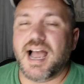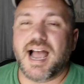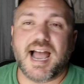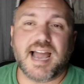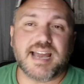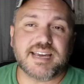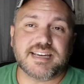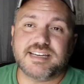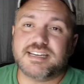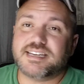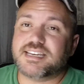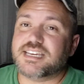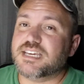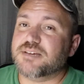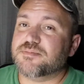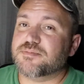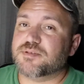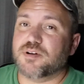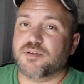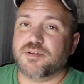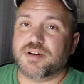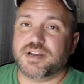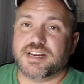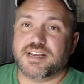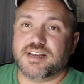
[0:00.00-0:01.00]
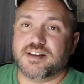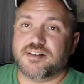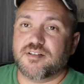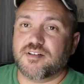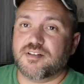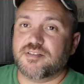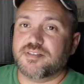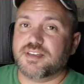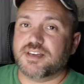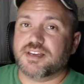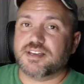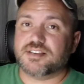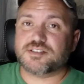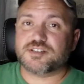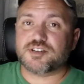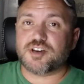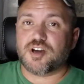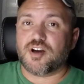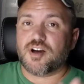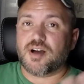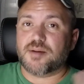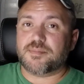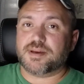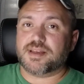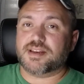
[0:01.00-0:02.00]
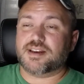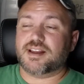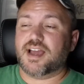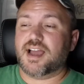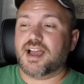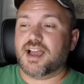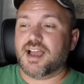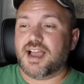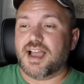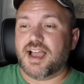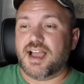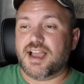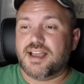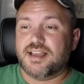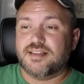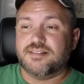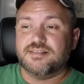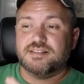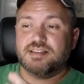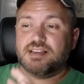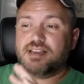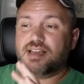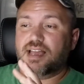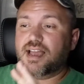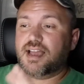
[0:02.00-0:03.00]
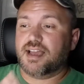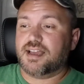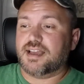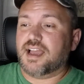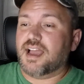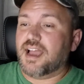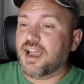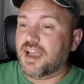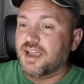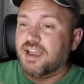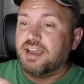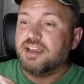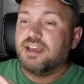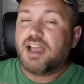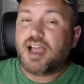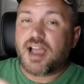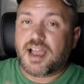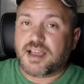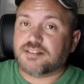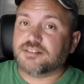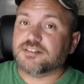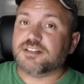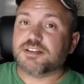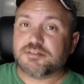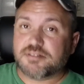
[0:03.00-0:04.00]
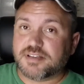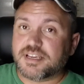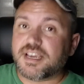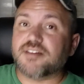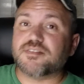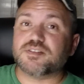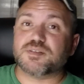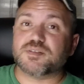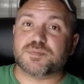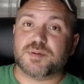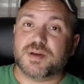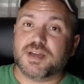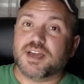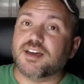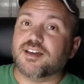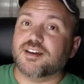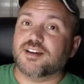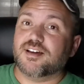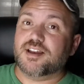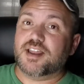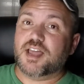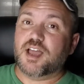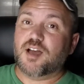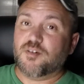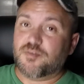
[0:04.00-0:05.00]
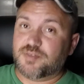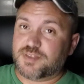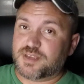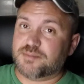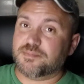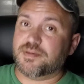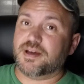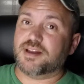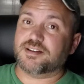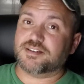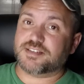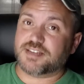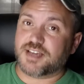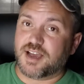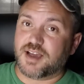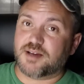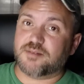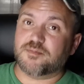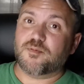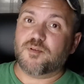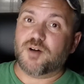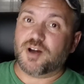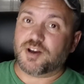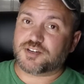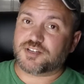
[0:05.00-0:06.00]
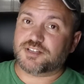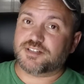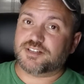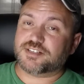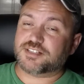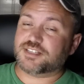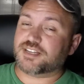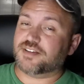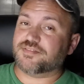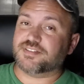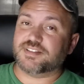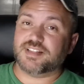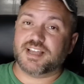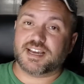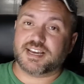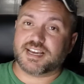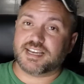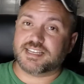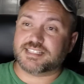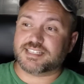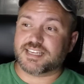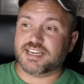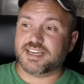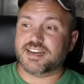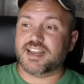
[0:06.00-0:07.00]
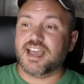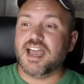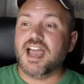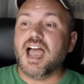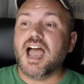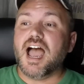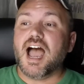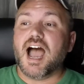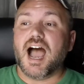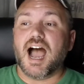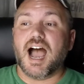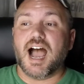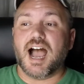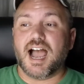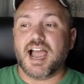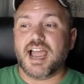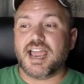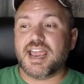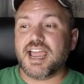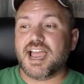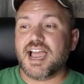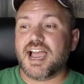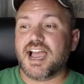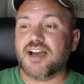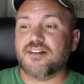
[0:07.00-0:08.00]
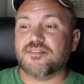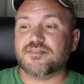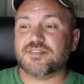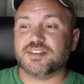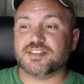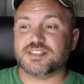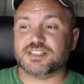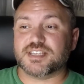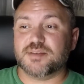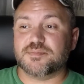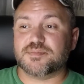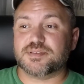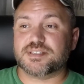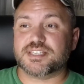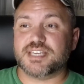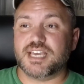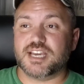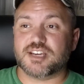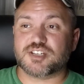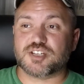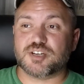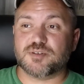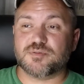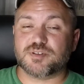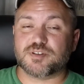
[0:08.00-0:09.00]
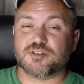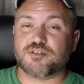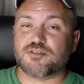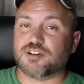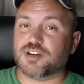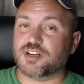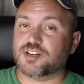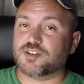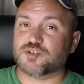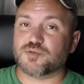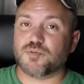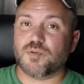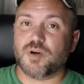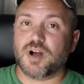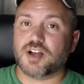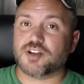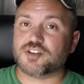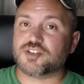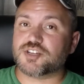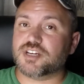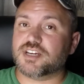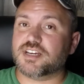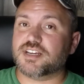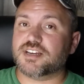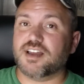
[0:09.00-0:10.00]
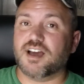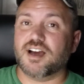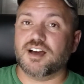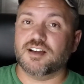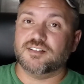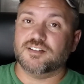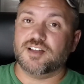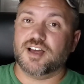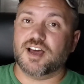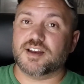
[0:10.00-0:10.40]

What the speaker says: I could keep going in on this, you know. I mean, I literally have spent an unhealthy amount of time watching this stuff, and like I said, I have this obsession with cringe watching a